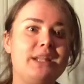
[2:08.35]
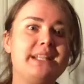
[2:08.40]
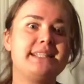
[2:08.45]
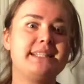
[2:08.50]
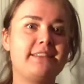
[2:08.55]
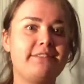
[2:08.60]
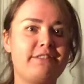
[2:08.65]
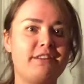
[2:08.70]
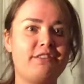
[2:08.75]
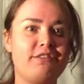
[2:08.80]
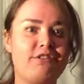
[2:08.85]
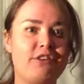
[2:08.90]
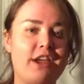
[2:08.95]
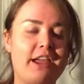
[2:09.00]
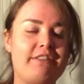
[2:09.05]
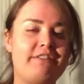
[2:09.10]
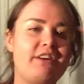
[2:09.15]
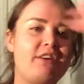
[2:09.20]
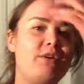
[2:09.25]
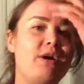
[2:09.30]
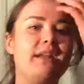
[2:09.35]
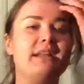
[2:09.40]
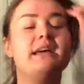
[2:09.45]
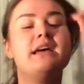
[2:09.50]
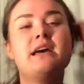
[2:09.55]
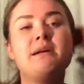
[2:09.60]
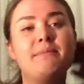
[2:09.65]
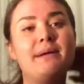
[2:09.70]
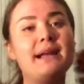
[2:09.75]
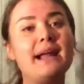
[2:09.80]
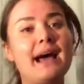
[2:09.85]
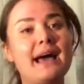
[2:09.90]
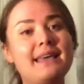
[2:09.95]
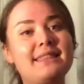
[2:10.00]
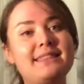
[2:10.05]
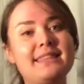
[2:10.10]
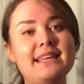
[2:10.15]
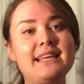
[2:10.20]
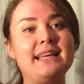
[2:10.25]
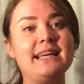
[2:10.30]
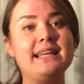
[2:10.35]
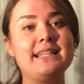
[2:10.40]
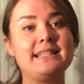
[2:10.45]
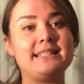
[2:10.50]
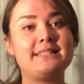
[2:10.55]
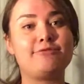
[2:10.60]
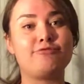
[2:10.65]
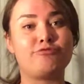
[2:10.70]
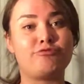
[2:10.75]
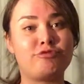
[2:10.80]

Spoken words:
It's different for everyone, but I think it's